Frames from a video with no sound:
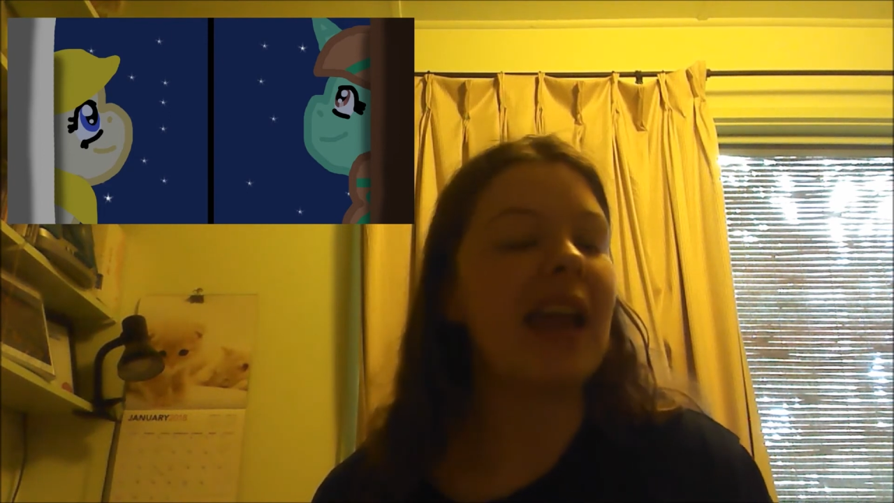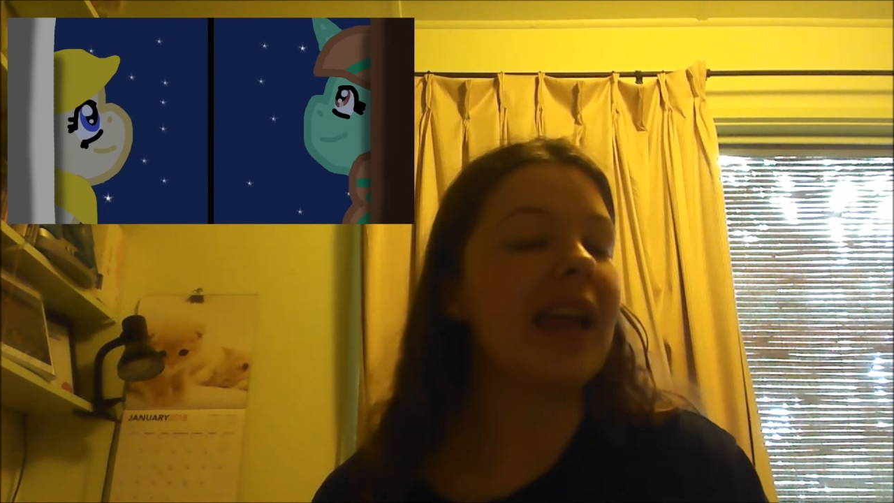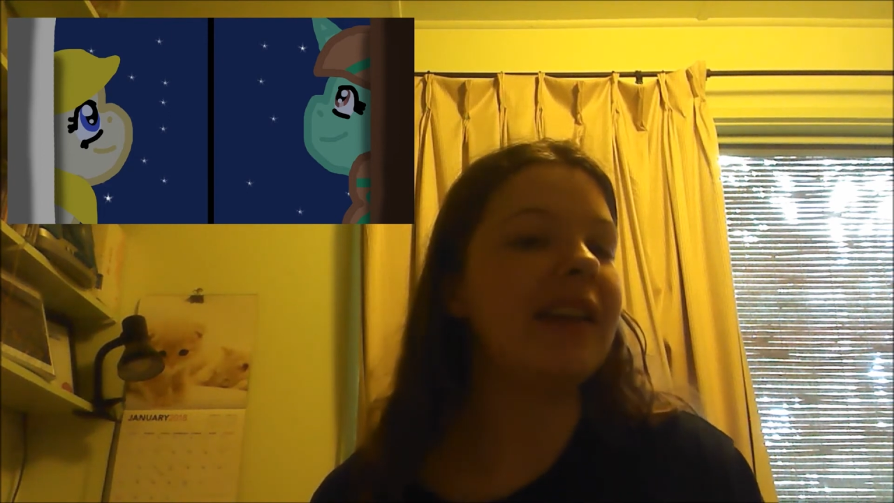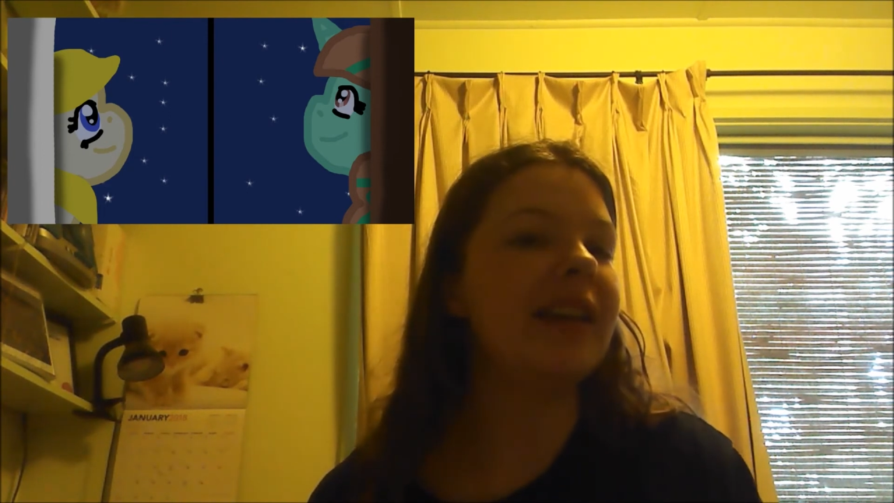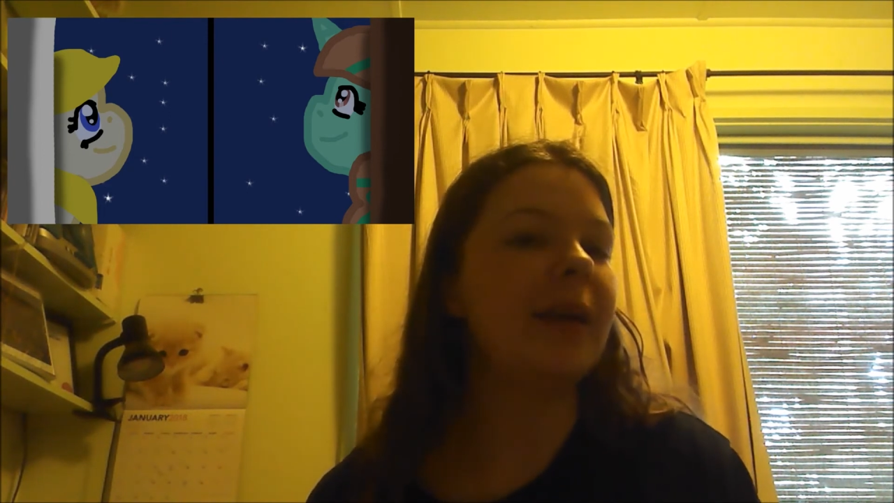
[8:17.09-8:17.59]

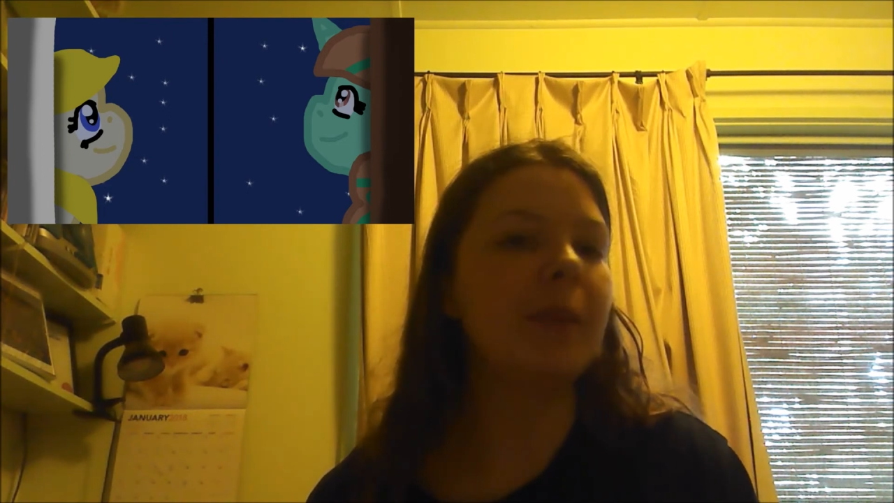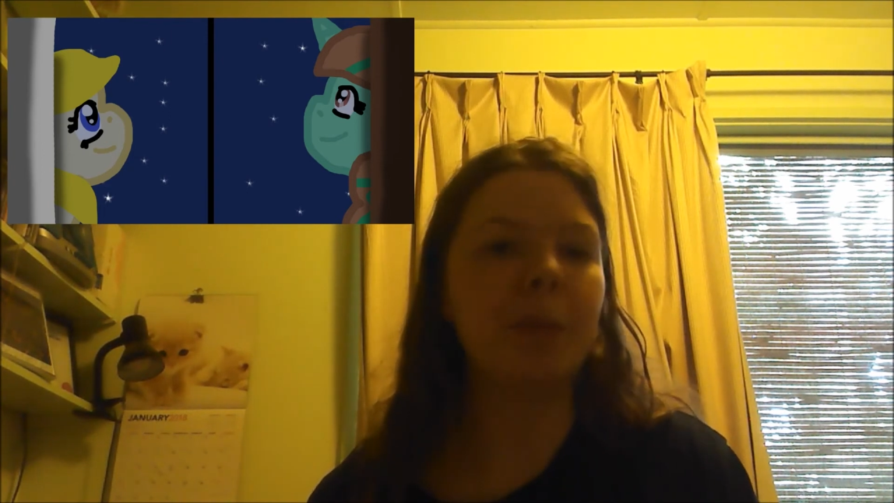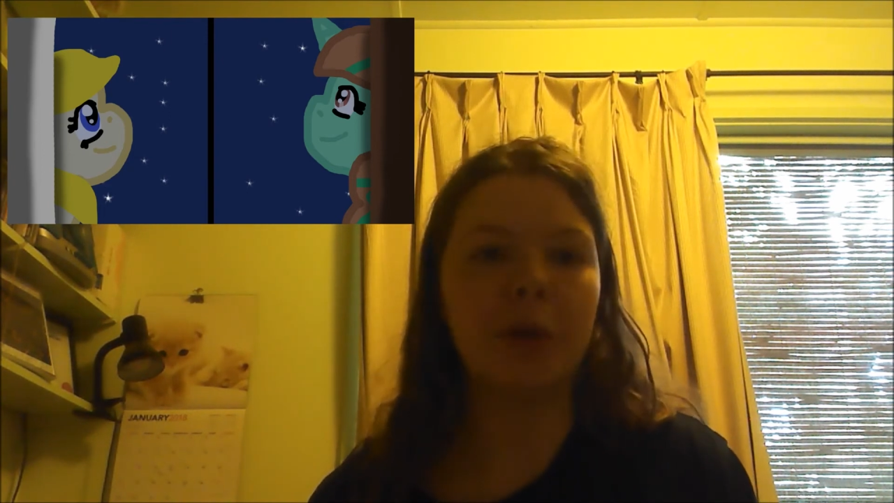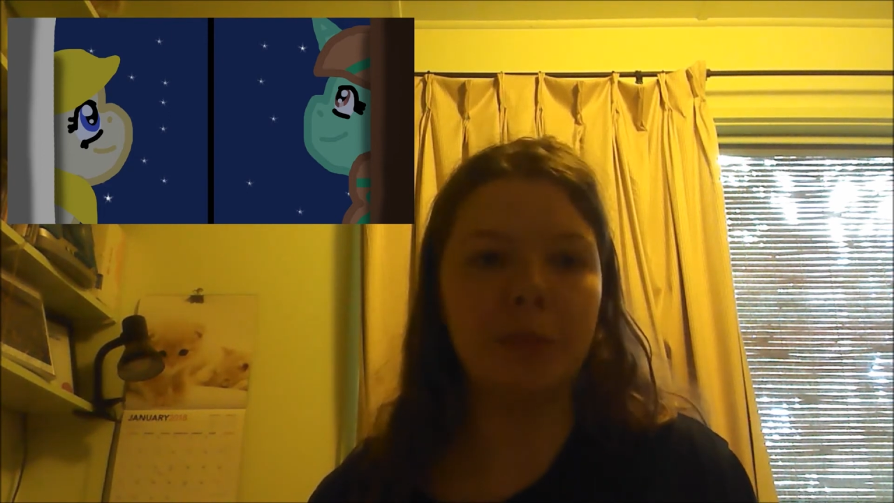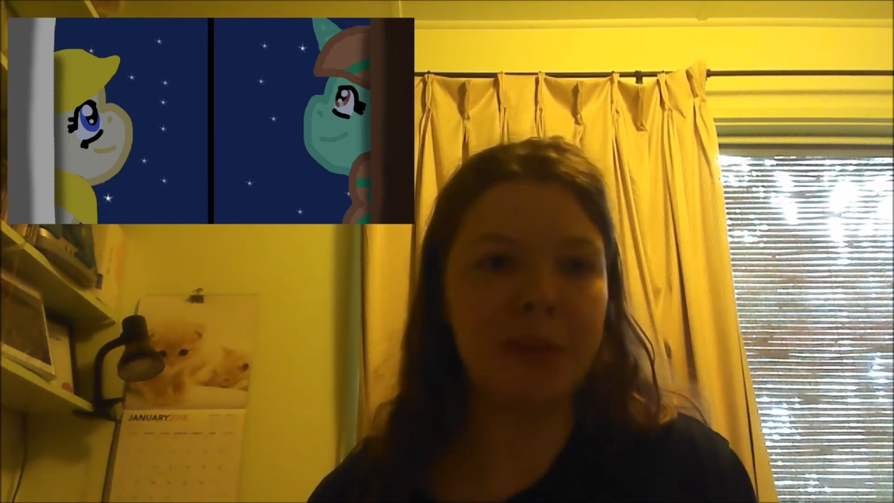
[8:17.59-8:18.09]
and it
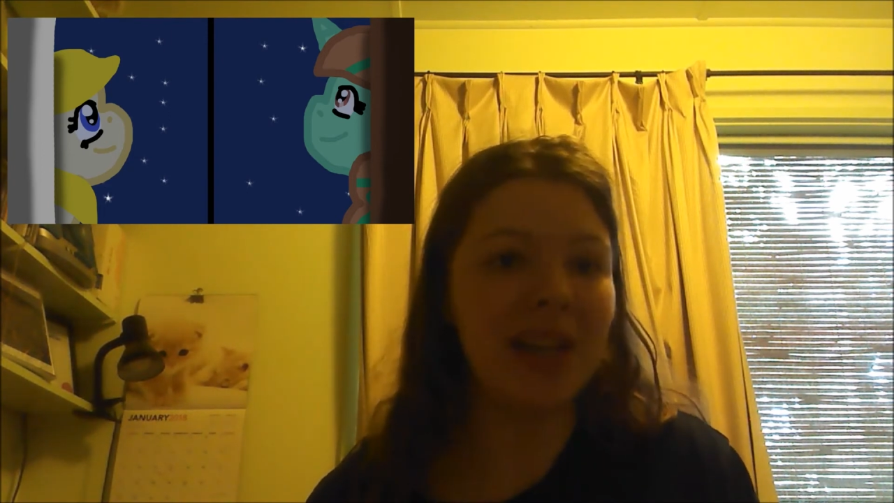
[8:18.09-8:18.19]
will